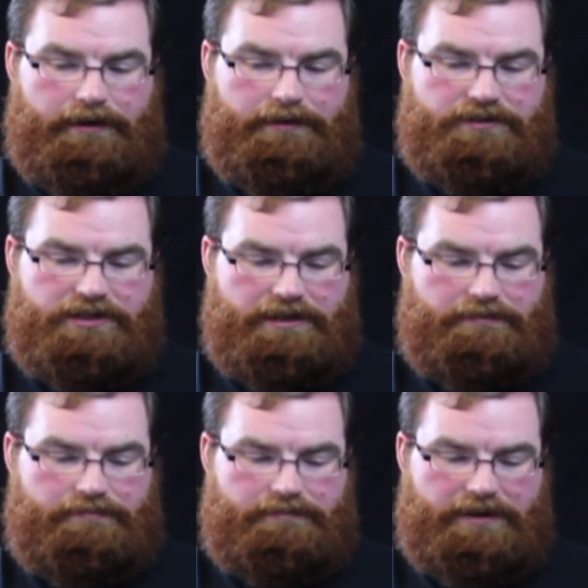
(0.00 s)
She
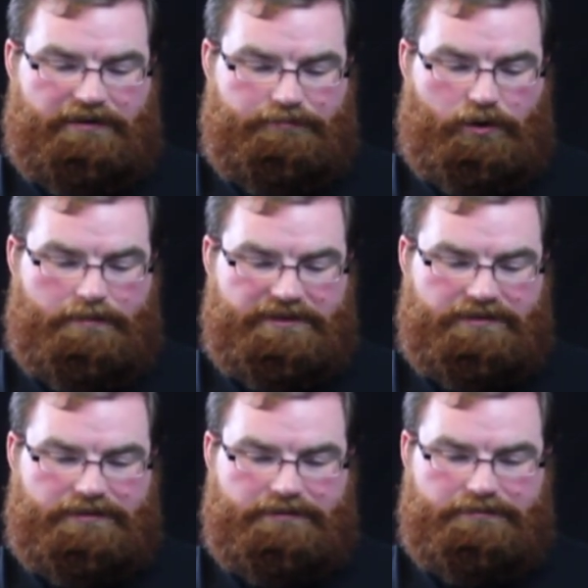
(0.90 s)
kind of
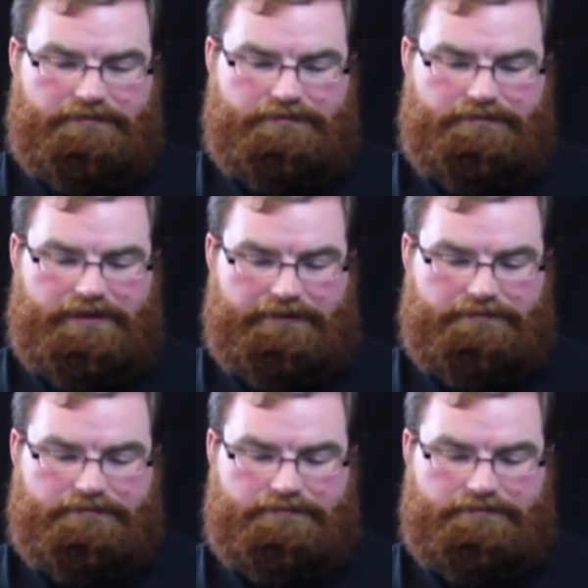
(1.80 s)
promised that
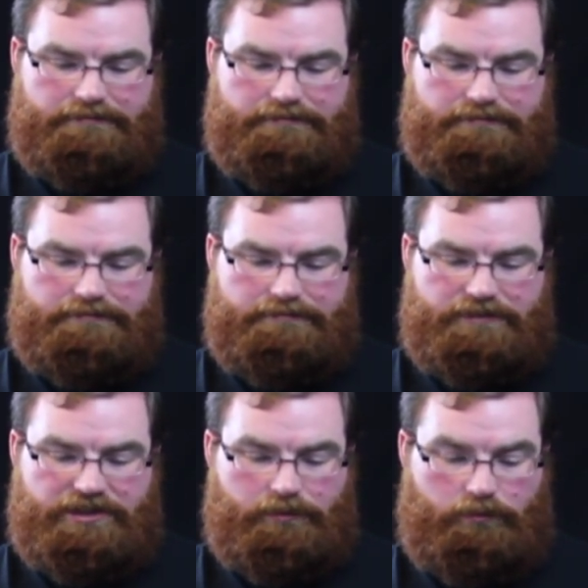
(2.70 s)

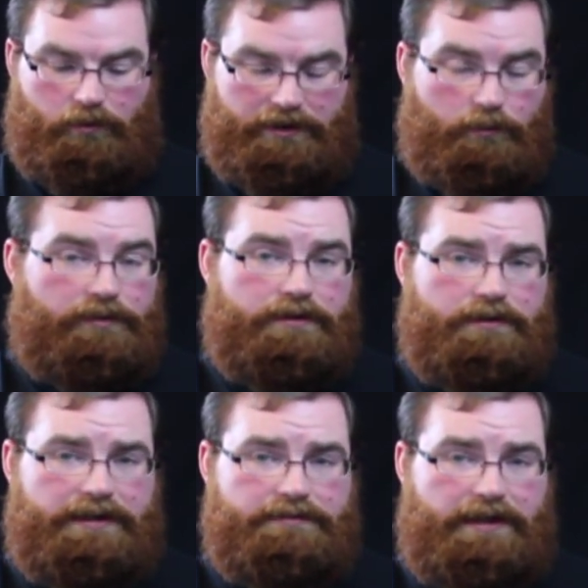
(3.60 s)
she would work with her
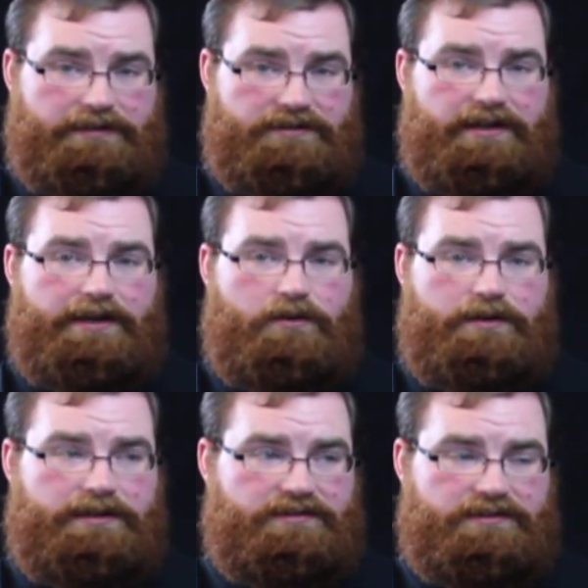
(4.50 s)
and stay
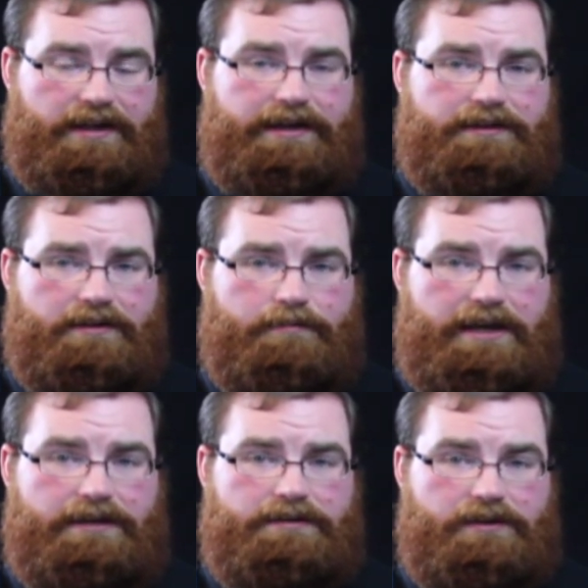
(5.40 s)
on as second in
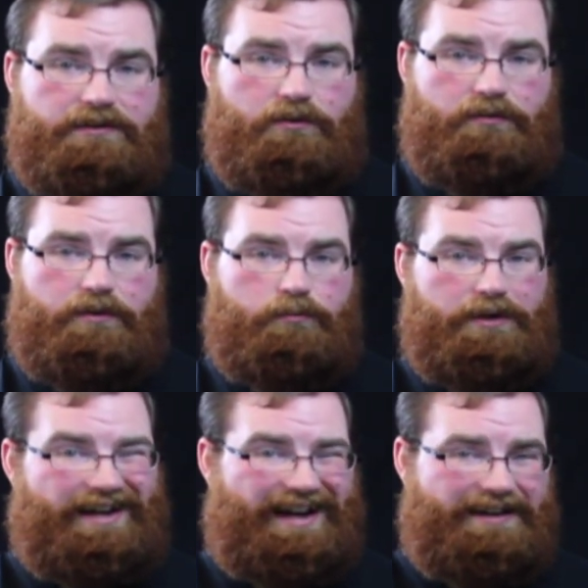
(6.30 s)
command, and the two of them
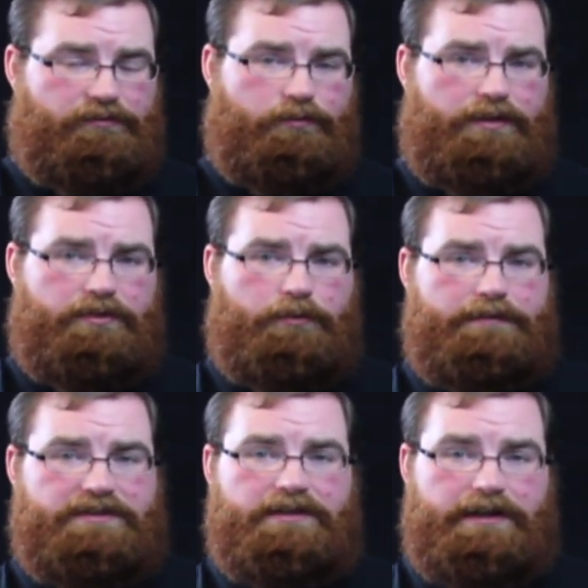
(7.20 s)
would kind of run the
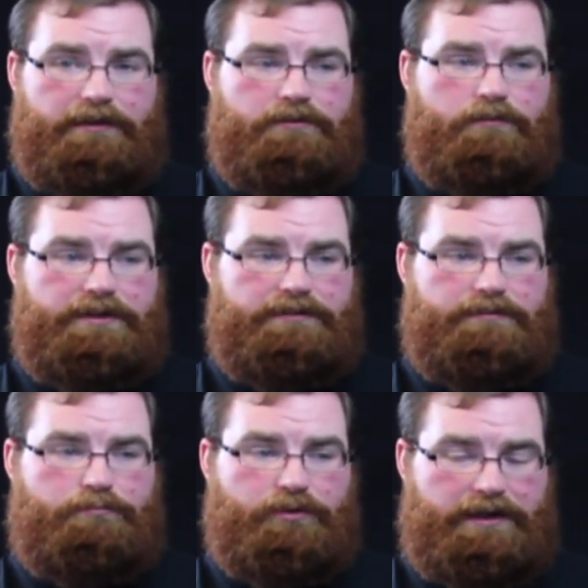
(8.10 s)
ravens together, with
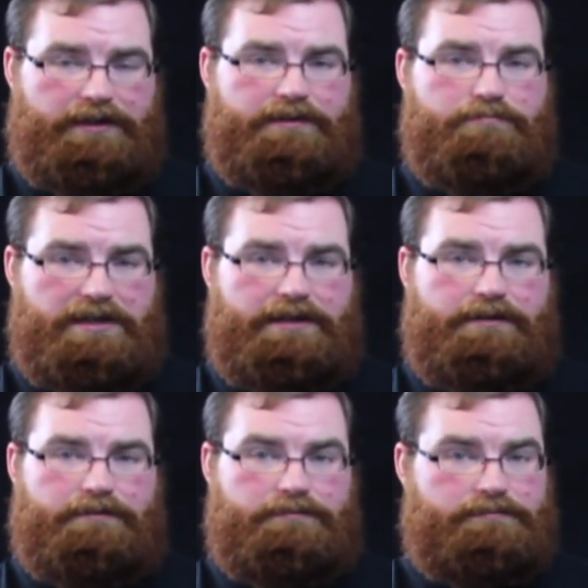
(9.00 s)
Brianna
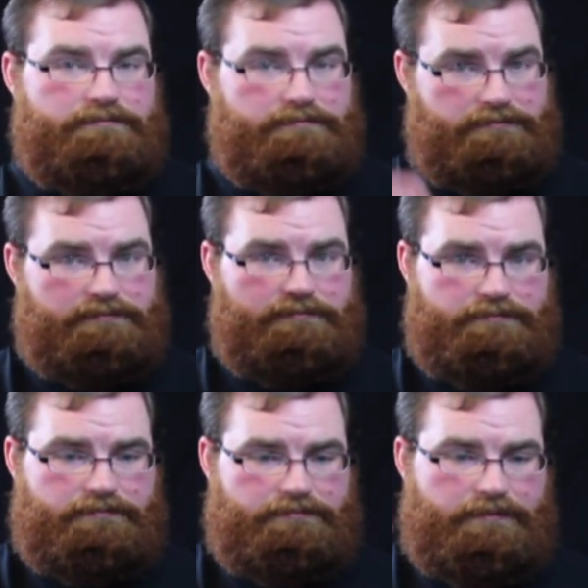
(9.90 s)
being
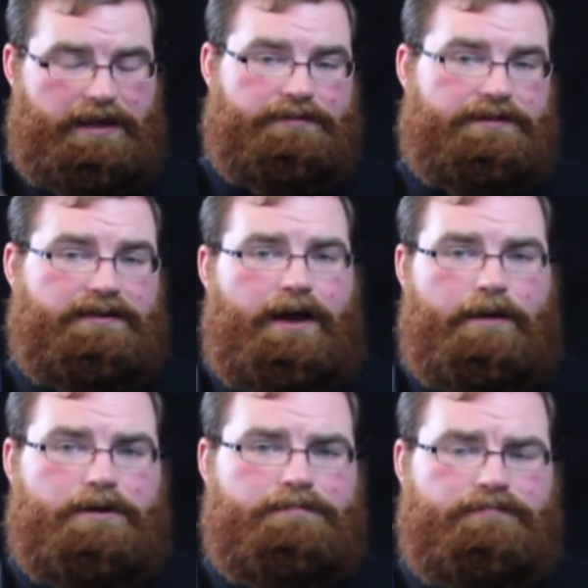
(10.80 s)
at the top.